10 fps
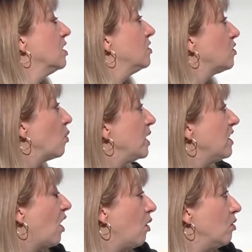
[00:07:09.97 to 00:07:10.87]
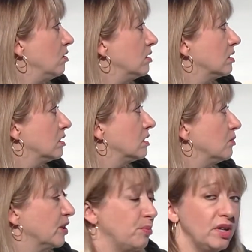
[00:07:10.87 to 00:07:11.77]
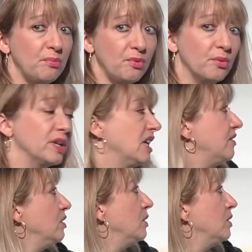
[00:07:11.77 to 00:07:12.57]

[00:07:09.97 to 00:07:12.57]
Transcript: So we know, we're going to put up what we're given.